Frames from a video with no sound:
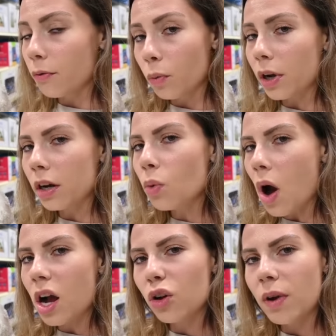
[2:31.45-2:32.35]
We're gonna
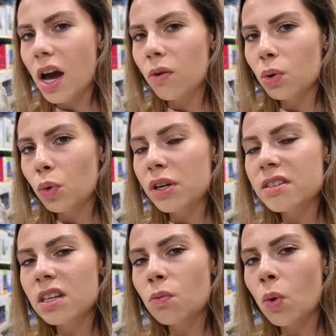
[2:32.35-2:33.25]
walk around and we're gonna
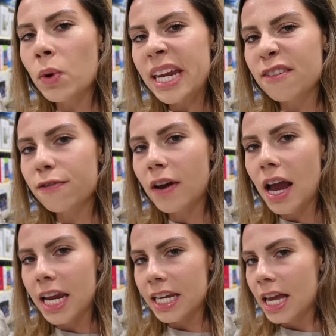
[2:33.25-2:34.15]
see what we can
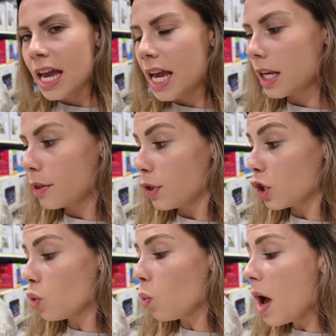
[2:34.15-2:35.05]
find.
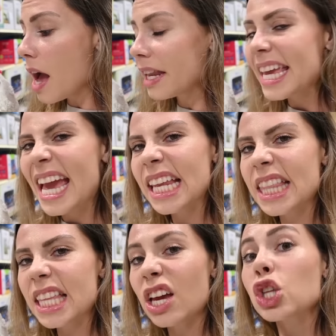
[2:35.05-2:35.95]
Anything you want,
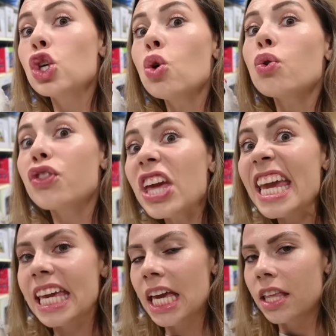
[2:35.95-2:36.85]
anything that you
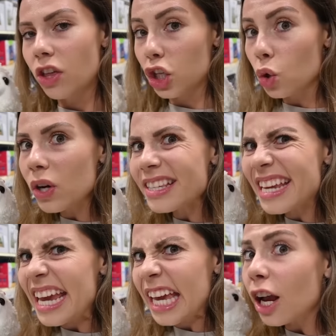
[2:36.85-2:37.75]
think that you can
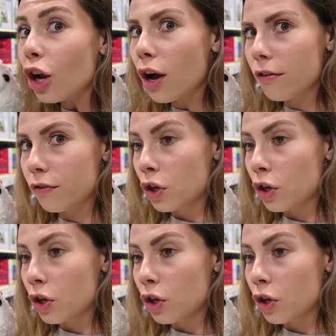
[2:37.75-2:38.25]
take care of,